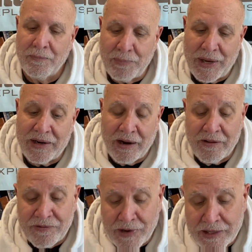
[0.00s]
But I
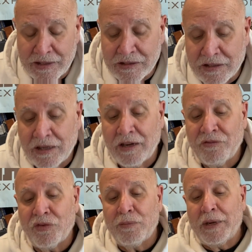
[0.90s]
find this
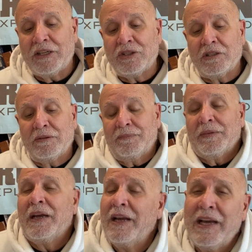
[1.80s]
information,
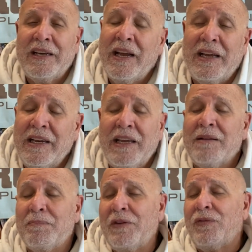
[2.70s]
and
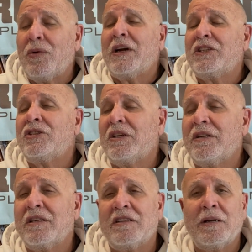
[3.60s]
again, before I
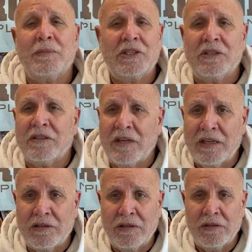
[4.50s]
share this, let me just
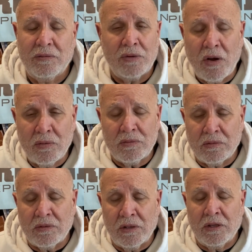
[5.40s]
say to you,
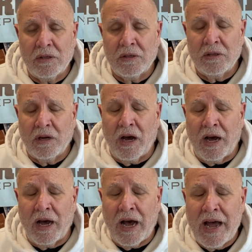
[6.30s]

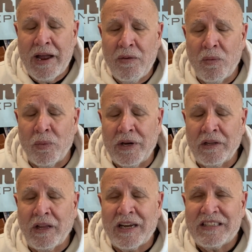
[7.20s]
I
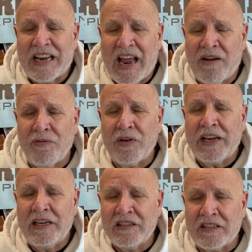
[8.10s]
realize
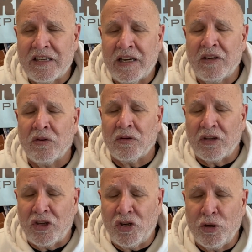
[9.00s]
every
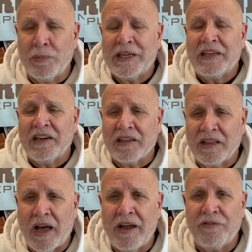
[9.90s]
single human
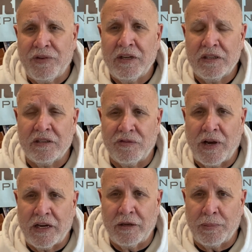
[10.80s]
life is
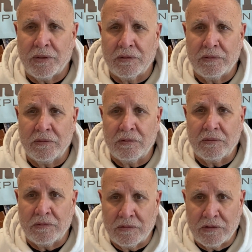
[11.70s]
valuable.
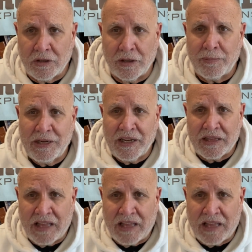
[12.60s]
So let me